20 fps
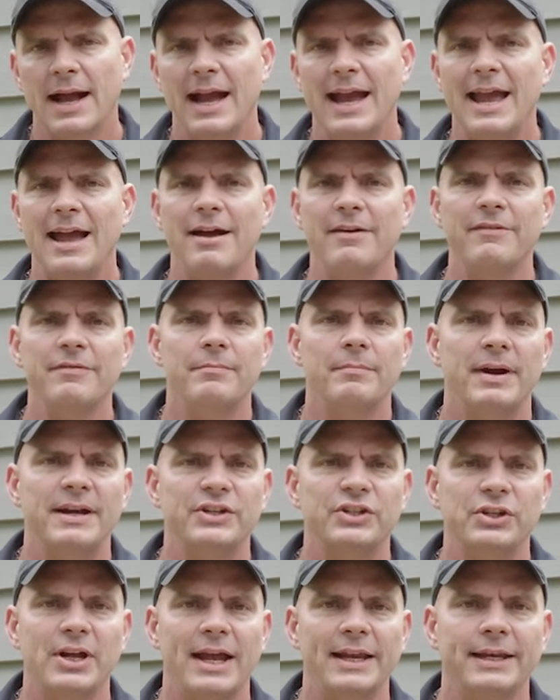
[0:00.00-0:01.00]
I have my
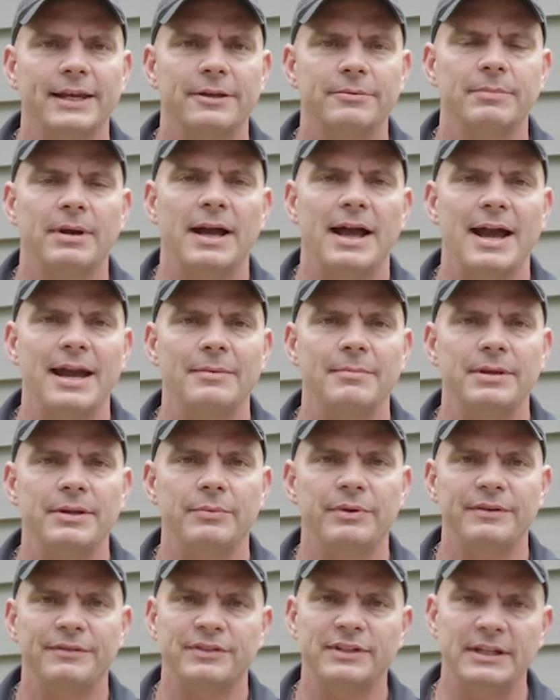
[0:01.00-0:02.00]
shotgun behind me.
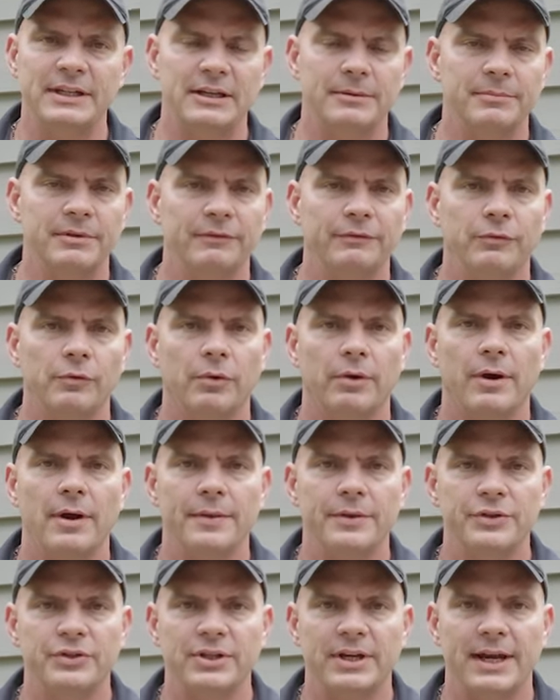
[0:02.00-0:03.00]
We've seen it before
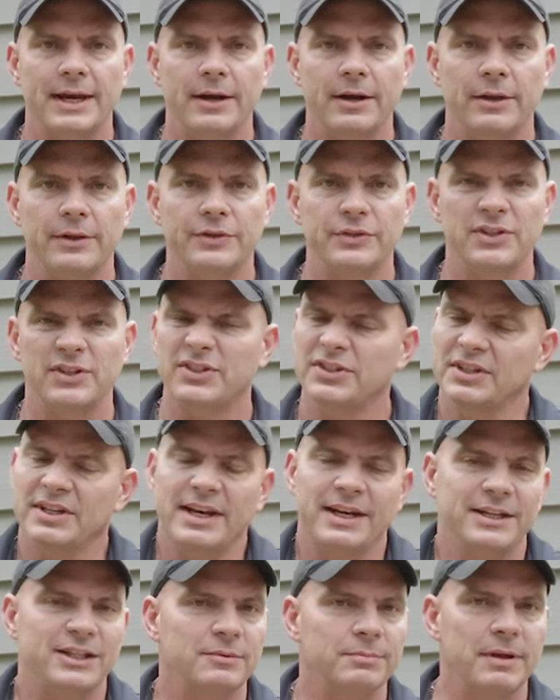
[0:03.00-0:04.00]
on the channel. It's just an
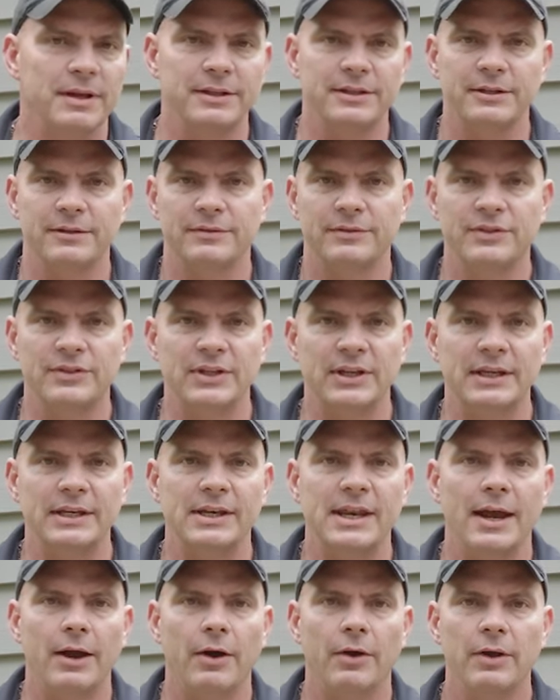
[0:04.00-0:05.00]
inexpensive
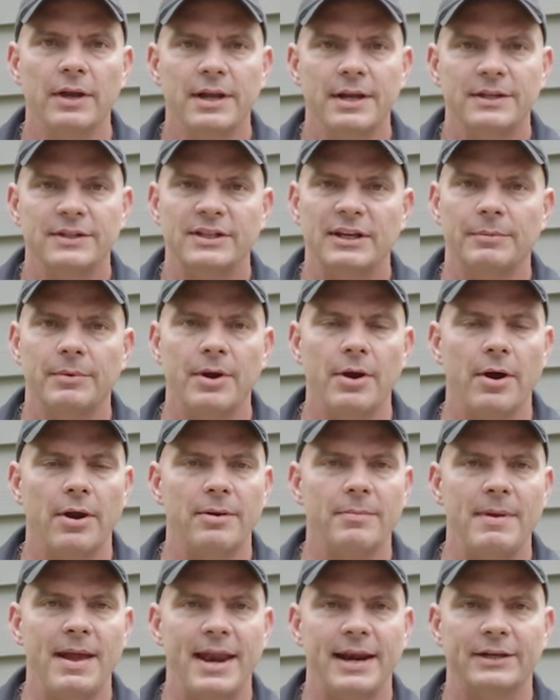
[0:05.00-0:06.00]
Citadel
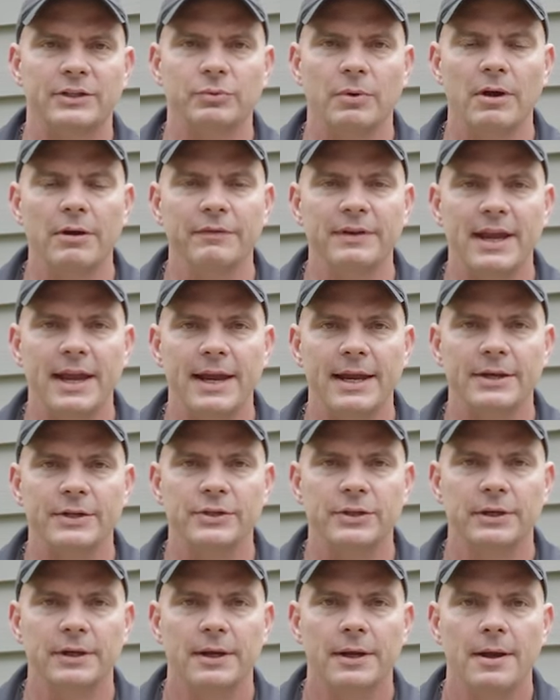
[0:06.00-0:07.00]
semi-automatic 12
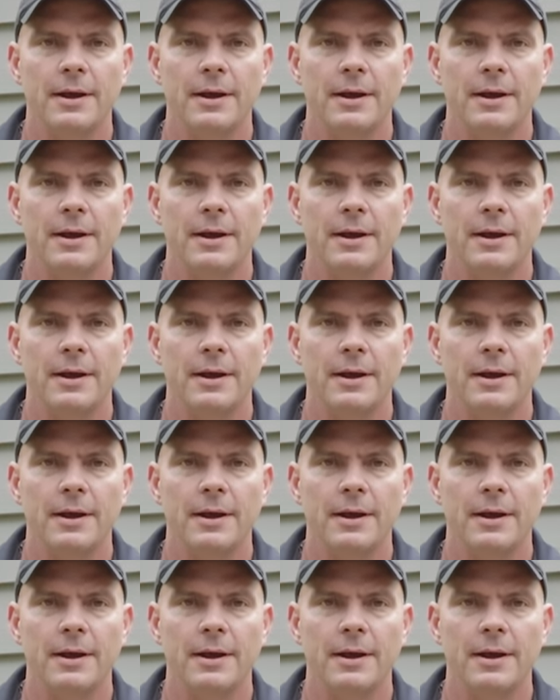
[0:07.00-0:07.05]
gauge.